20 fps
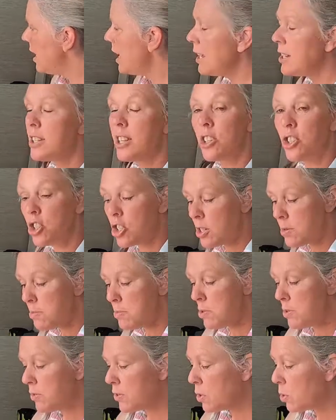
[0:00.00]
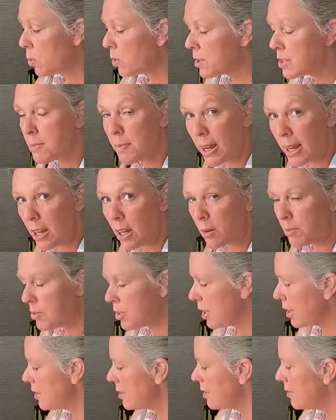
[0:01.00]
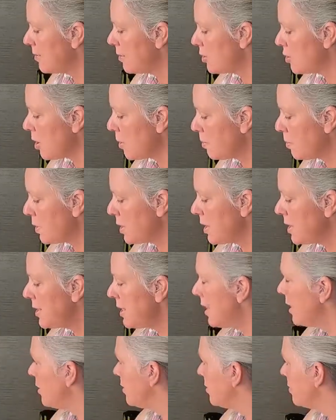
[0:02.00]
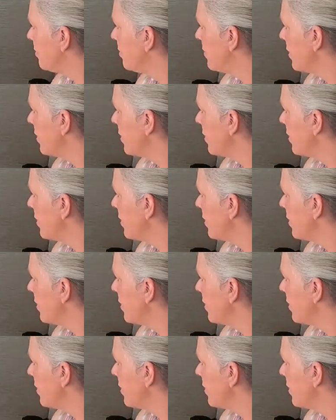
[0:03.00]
And does she move towards my object? So I'll put it down.